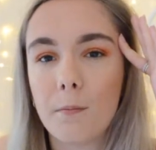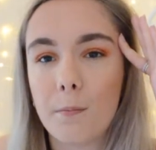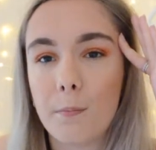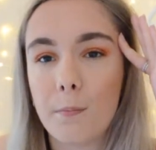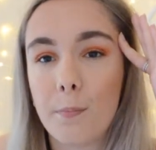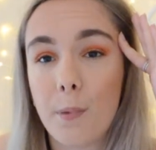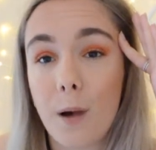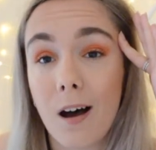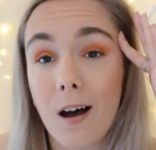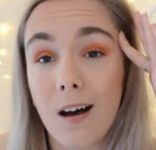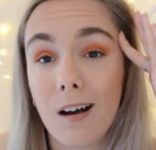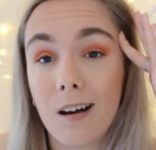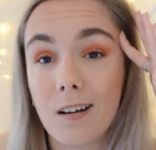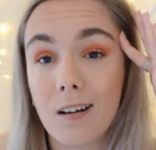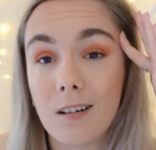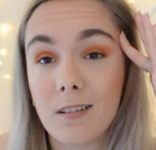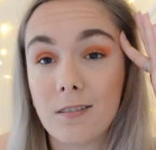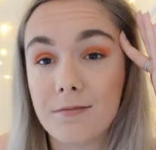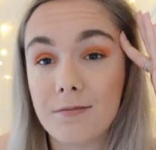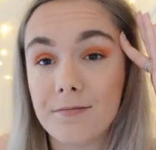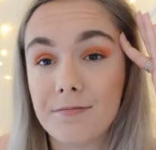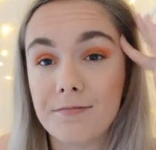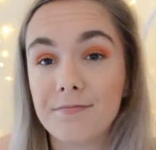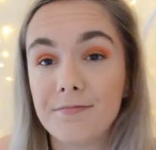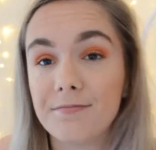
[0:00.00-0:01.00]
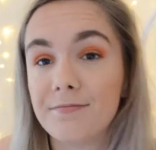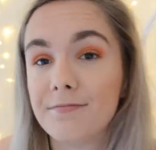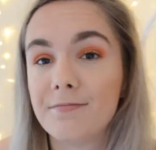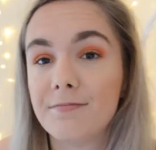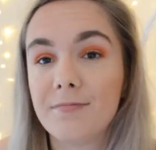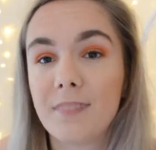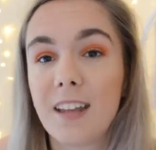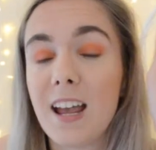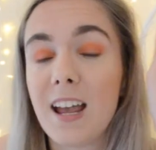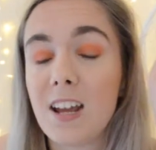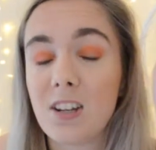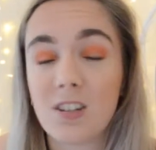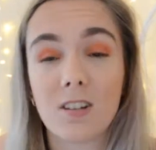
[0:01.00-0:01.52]
but
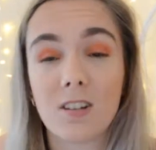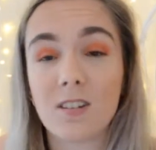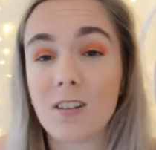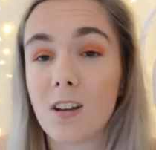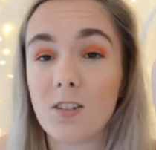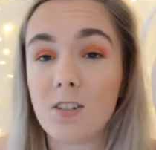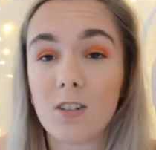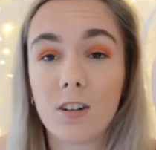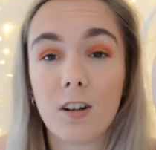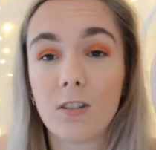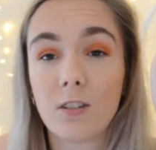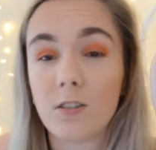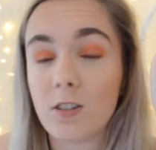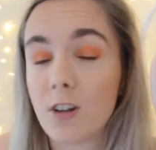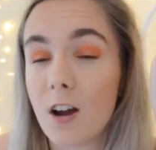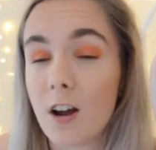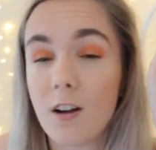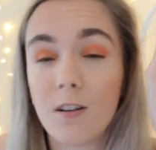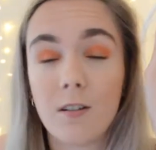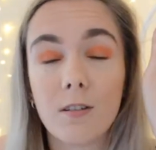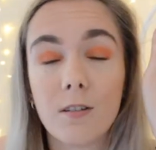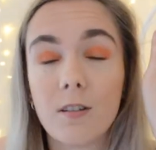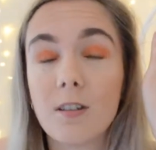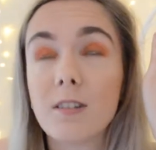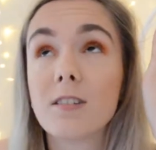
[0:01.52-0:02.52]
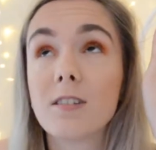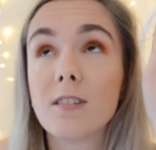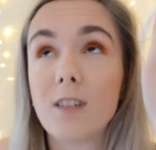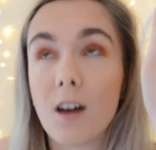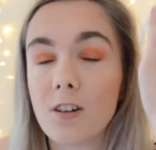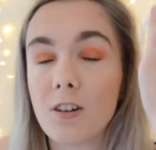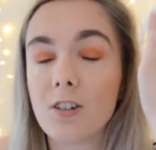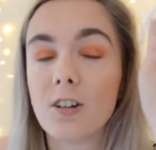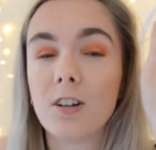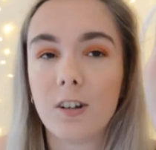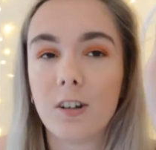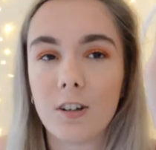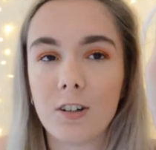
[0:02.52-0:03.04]
it's just such a good show.
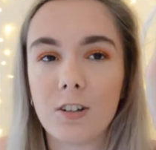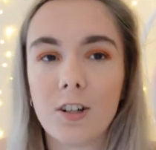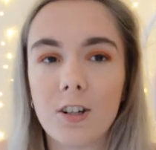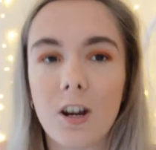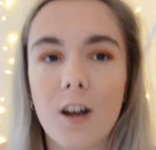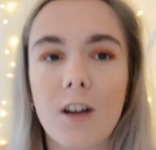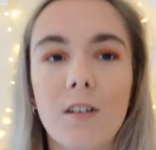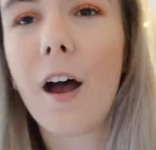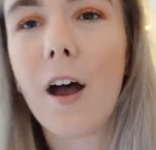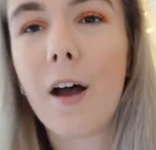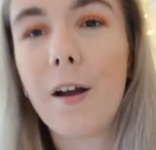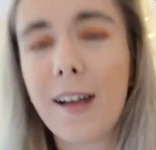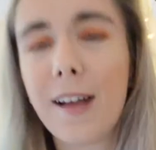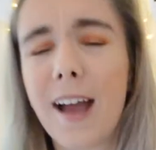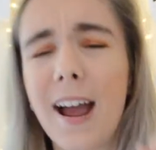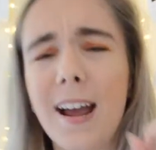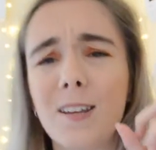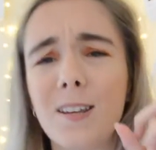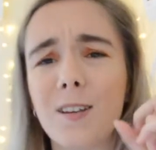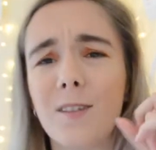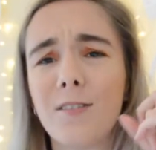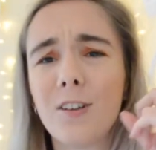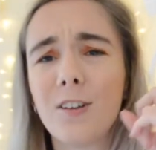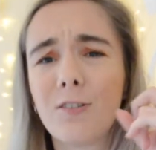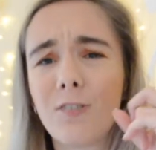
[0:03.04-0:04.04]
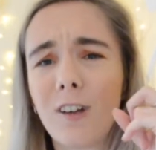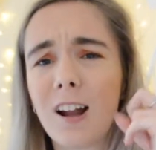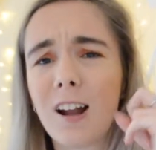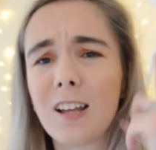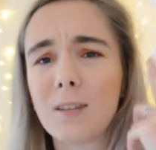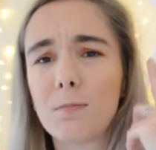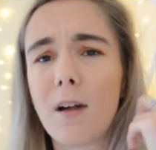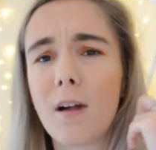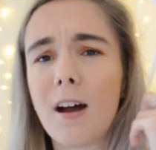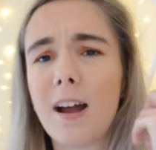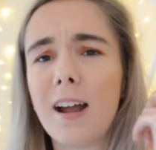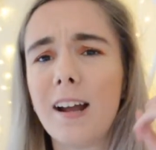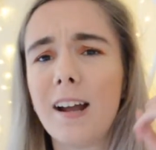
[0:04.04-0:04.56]
Such a good show. Okay, so I've just realised
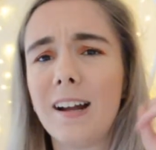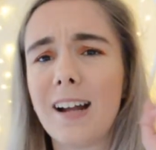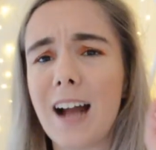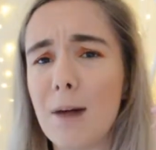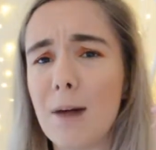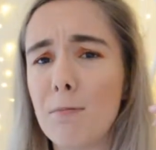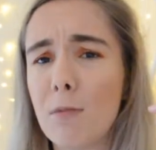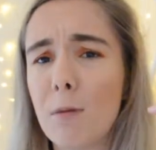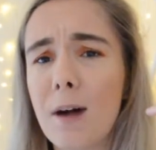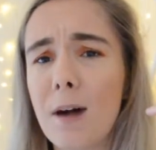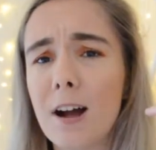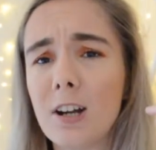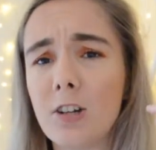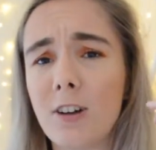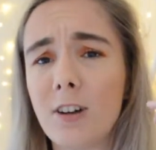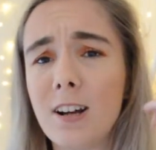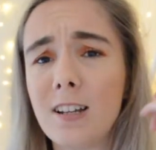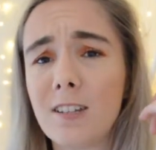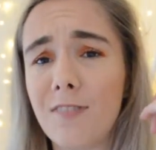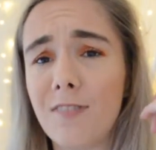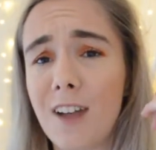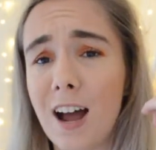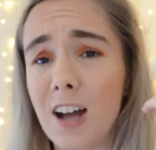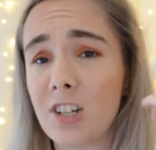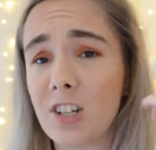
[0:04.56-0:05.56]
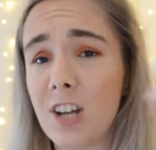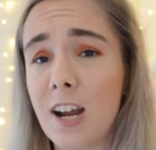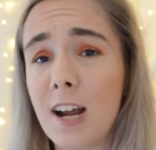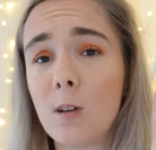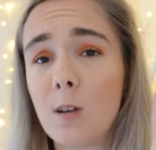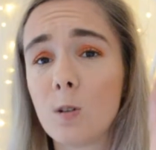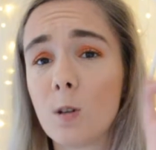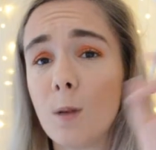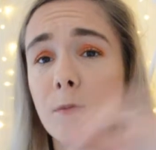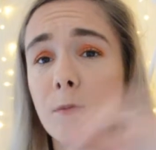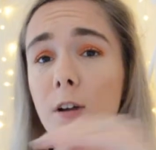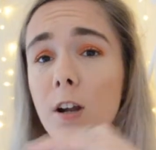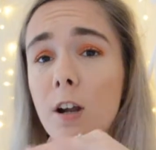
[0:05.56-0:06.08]
my camera battery is flashing,
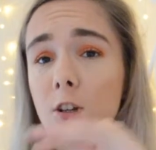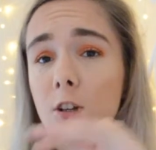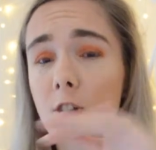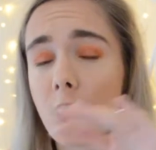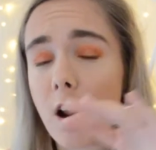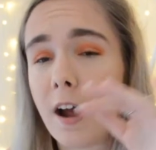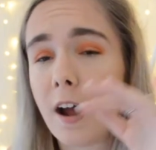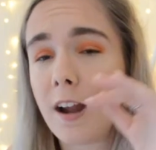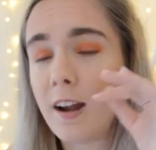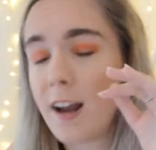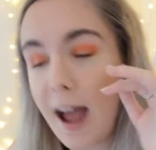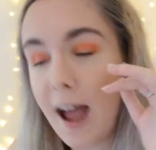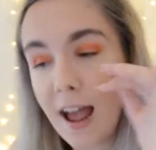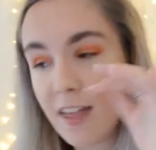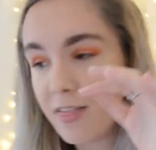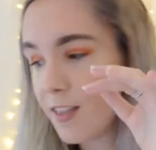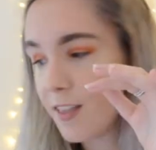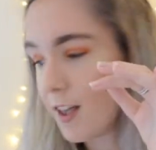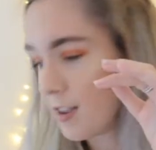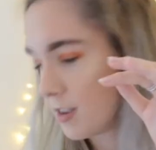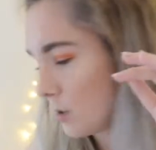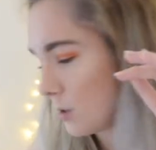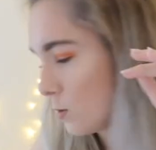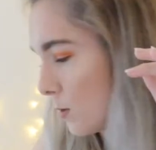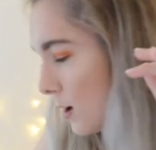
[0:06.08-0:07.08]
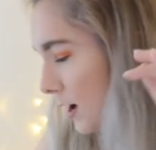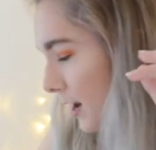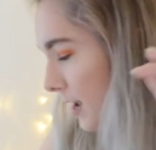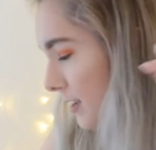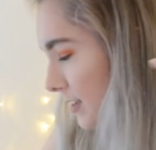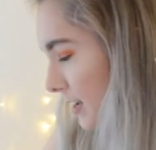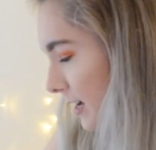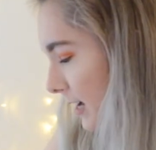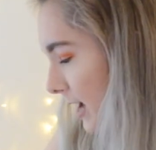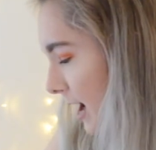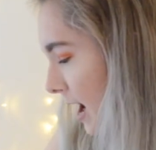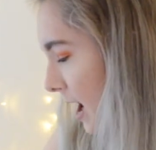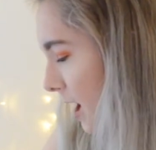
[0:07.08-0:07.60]
so I'm going to try and end this as quickly as
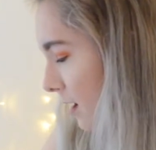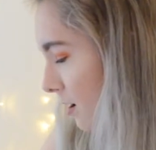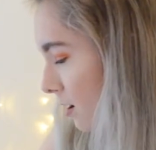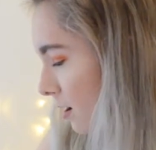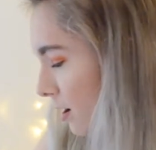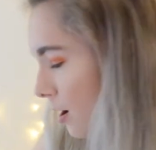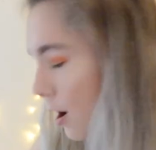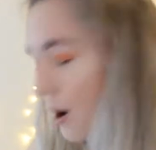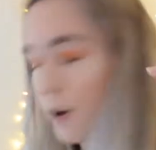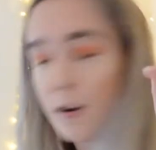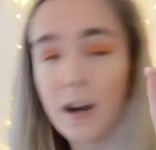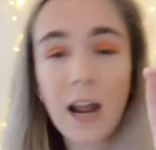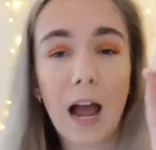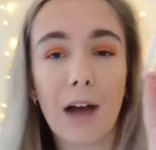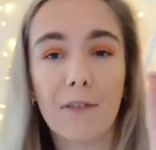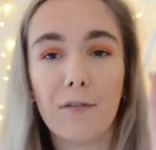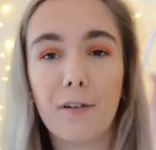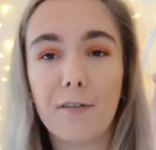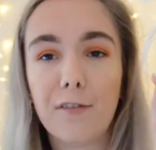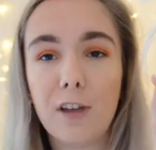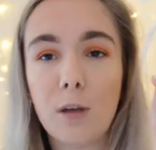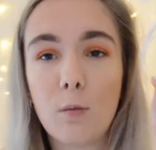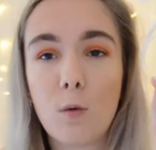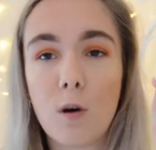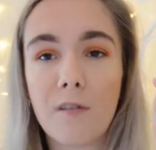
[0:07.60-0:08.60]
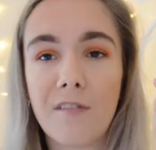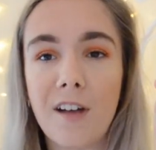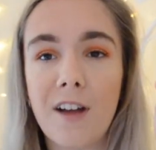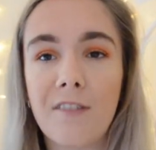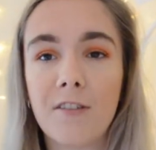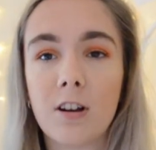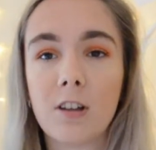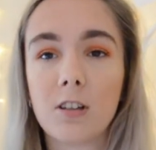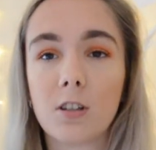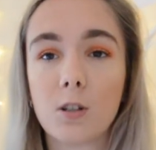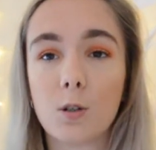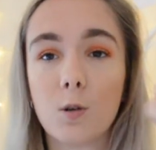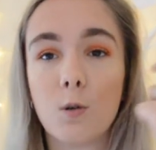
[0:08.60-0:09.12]
I can. I only have a few more
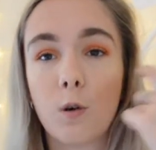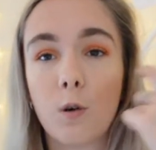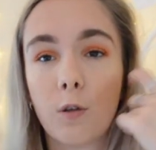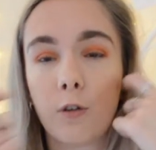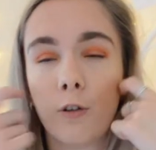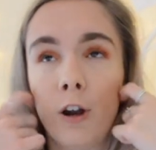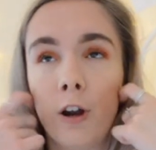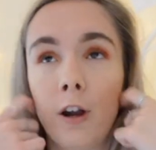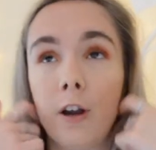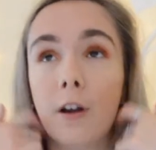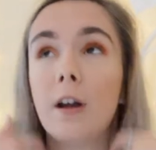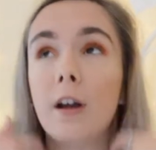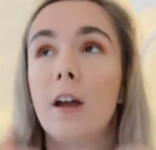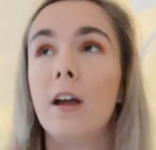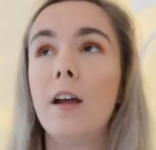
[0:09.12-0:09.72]
favourites to talk through.